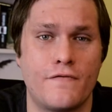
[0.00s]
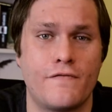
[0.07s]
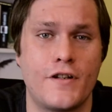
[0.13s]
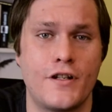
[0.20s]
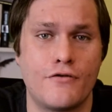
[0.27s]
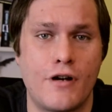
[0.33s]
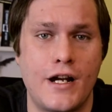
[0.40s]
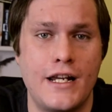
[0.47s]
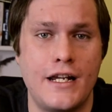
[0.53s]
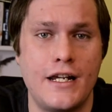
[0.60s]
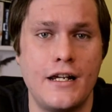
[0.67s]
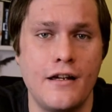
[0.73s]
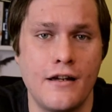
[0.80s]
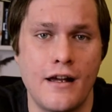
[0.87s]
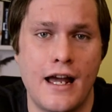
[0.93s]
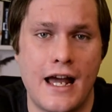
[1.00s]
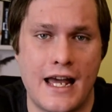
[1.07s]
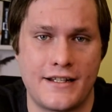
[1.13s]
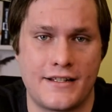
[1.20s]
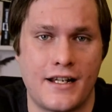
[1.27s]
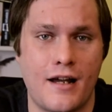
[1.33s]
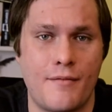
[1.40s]
free trading.
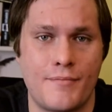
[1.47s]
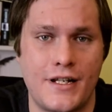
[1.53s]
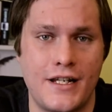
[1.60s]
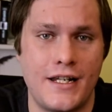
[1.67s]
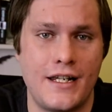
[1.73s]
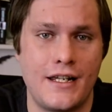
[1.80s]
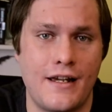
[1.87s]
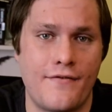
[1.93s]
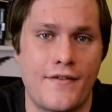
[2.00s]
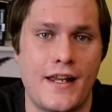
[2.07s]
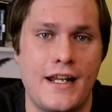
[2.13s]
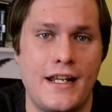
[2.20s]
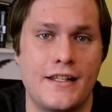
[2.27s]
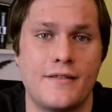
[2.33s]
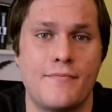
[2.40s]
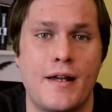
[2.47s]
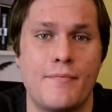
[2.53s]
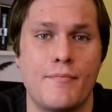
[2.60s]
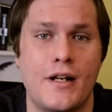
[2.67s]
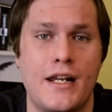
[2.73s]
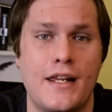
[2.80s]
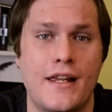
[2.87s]
As a company, if they need to make
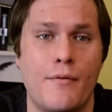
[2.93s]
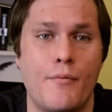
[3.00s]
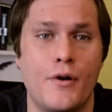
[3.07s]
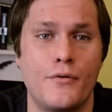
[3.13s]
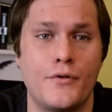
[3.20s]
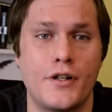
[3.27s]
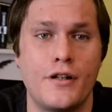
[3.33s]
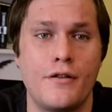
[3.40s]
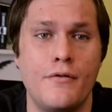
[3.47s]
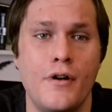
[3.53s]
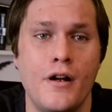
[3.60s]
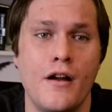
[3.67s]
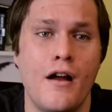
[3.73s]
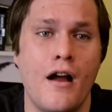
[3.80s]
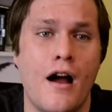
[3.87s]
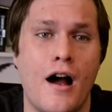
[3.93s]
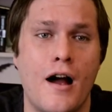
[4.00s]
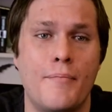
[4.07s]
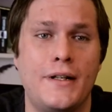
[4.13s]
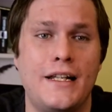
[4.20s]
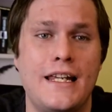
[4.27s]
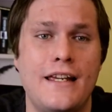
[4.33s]
money, they will do. I
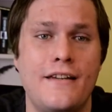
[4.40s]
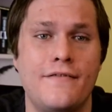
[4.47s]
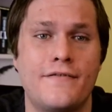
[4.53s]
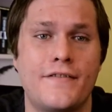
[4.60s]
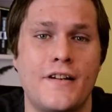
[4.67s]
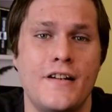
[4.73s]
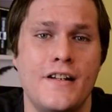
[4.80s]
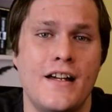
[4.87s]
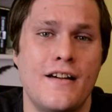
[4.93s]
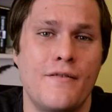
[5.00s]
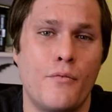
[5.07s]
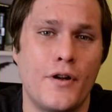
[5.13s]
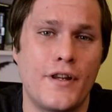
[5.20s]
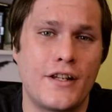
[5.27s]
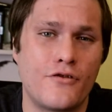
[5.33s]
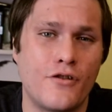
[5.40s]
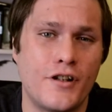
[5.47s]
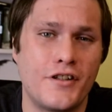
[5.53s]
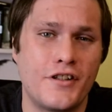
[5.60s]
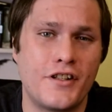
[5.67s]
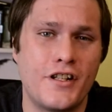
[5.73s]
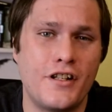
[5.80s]
believe what they're
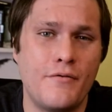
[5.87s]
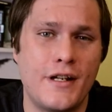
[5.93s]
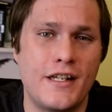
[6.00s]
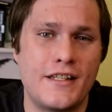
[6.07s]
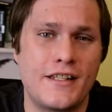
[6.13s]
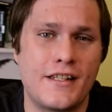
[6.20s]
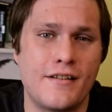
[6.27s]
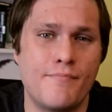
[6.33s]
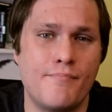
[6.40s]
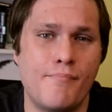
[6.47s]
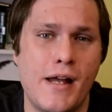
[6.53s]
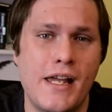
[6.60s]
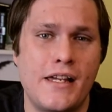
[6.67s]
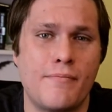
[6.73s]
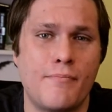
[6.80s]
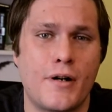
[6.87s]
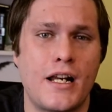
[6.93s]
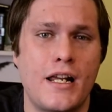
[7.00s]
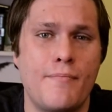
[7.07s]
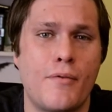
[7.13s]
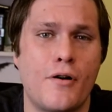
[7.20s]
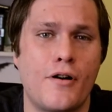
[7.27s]
trying to do is make
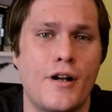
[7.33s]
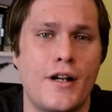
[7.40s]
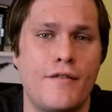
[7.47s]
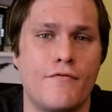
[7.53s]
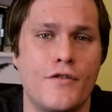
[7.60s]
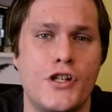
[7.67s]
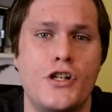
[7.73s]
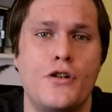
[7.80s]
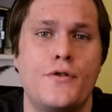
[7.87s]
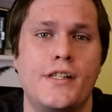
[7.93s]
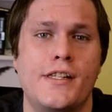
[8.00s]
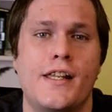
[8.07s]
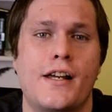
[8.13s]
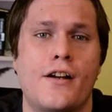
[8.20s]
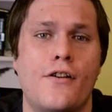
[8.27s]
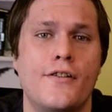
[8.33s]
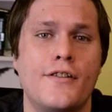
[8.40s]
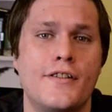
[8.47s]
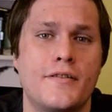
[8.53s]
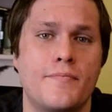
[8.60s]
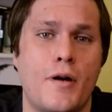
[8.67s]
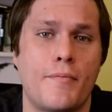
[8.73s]
money by reducing their
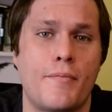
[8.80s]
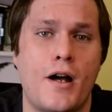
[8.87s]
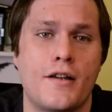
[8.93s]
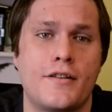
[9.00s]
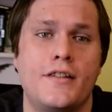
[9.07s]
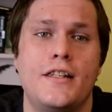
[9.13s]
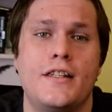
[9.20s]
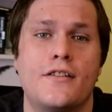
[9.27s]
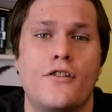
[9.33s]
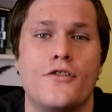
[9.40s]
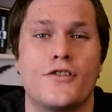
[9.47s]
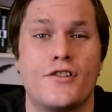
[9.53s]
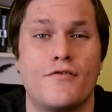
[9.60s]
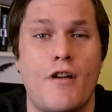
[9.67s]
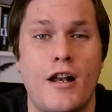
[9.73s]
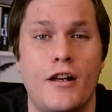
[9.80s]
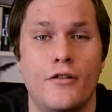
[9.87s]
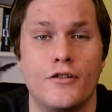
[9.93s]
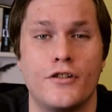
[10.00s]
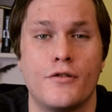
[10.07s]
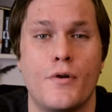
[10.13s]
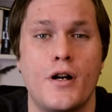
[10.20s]
costs by passing these costs directly
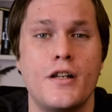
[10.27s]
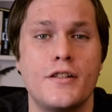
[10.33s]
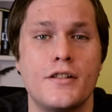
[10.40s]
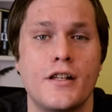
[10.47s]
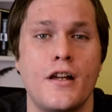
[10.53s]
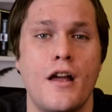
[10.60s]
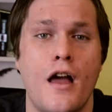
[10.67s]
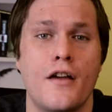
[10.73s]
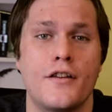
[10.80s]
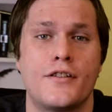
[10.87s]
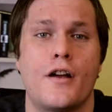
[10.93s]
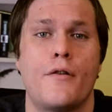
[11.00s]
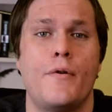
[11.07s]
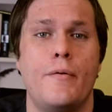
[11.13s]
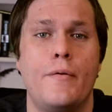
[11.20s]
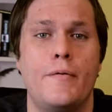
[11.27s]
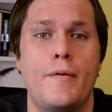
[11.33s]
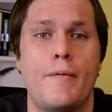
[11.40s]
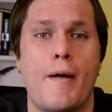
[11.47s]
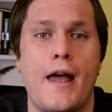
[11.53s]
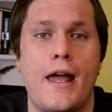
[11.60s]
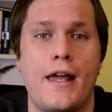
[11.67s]
onto us. So we would be
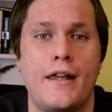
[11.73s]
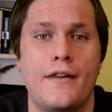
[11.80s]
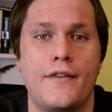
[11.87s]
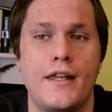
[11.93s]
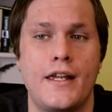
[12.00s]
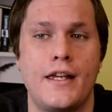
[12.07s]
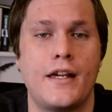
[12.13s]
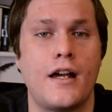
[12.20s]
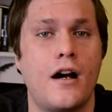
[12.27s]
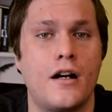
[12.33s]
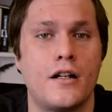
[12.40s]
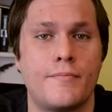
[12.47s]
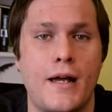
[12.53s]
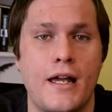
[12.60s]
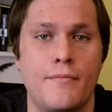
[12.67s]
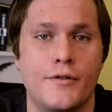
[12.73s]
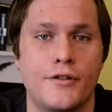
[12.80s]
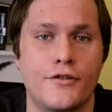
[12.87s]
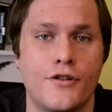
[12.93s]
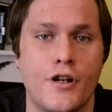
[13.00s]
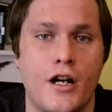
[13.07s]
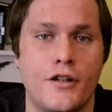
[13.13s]
paying the card
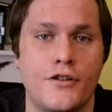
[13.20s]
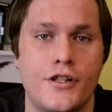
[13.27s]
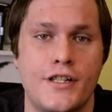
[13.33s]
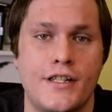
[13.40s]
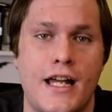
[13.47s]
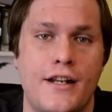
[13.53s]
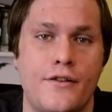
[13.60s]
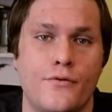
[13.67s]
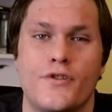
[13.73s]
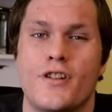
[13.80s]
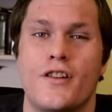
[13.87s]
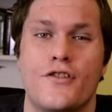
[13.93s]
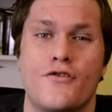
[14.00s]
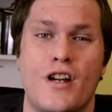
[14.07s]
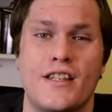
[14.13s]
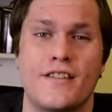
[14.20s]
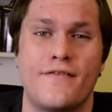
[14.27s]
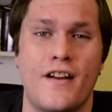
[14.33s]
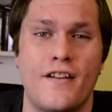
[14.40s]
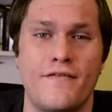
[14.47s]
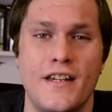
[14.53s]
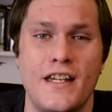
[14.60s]
payment charges and also the
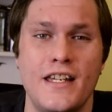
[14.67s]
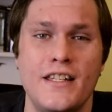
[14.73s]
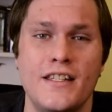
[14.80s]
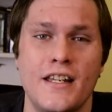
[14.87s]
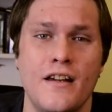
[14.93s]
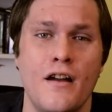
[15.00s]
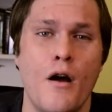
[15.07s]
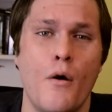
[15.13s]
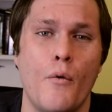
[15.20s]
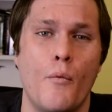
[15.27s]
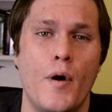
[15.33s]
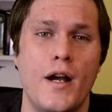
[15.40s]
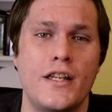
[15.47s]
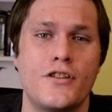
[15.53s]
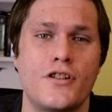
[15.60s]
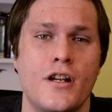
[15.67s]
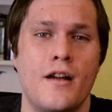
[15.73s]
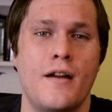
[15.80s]
transfer fees, which